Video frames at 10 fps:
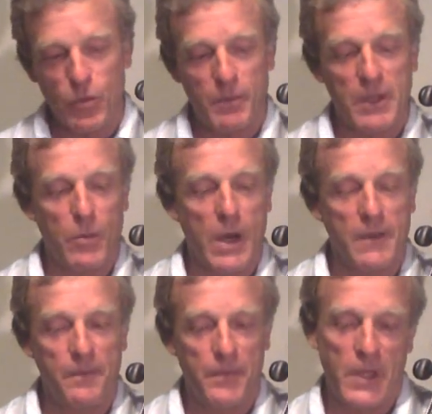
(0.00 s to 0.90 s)
would be the
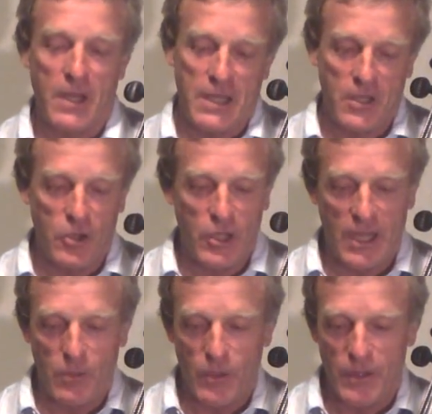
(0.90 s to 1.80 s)
one that I
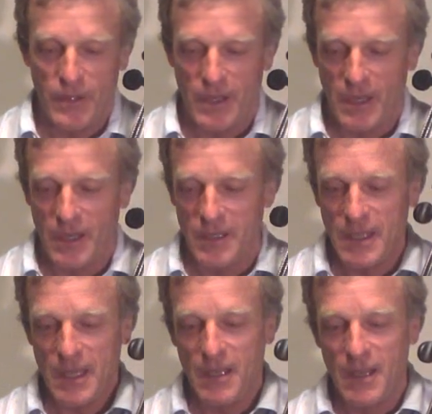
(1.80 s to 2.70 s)
associate with,
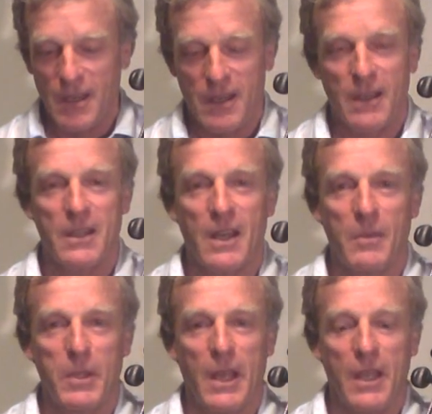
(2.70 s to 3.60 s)
say, guitar
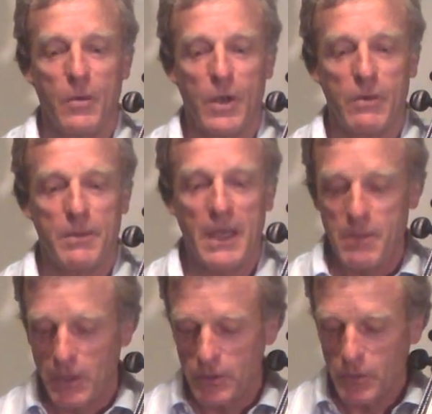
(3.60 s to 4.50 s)
playing, where we play
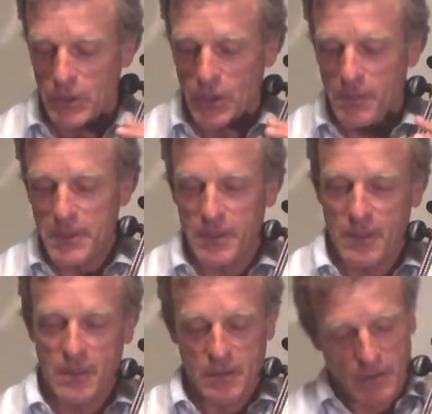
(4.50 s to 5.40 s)
multiple stops,
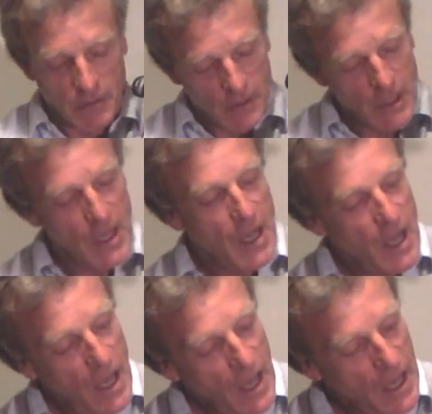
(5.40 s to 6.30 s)

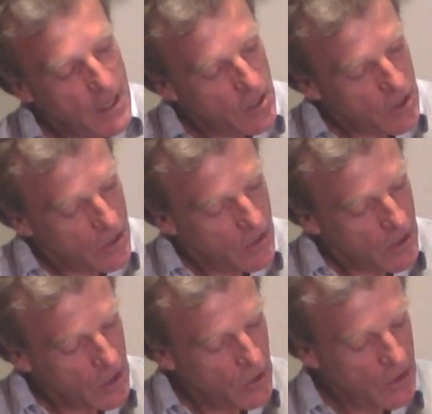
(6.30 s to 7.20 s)
and the
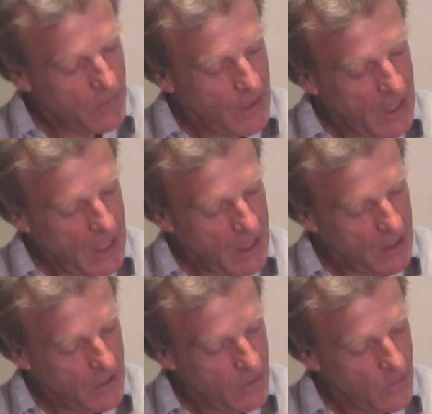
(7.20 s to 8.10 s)
use of the
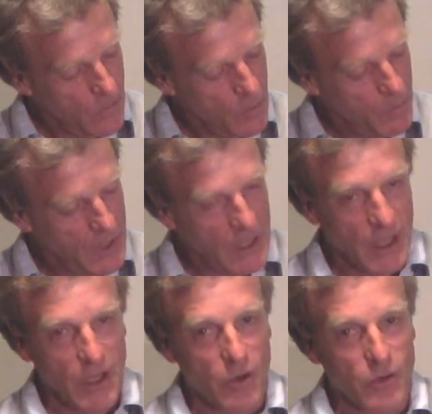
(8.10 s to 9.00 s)
hand would be
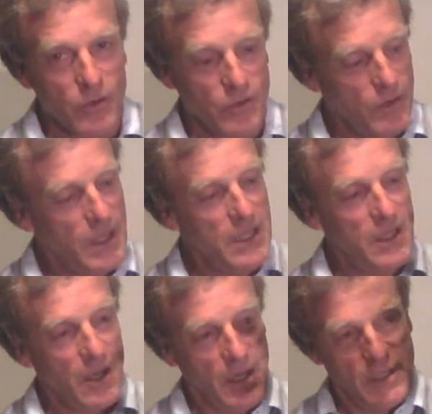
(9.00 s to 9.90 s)
along these
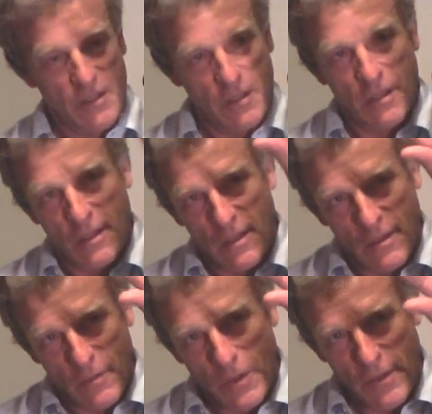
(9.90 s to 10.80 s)
lines,
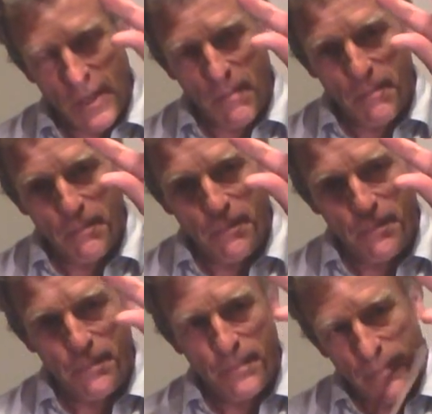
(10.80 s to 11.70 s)
with the thumb
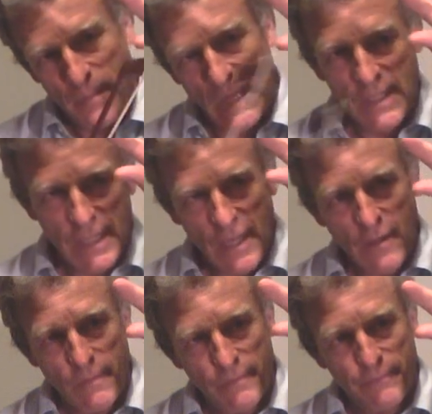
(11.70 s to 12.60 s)
extended,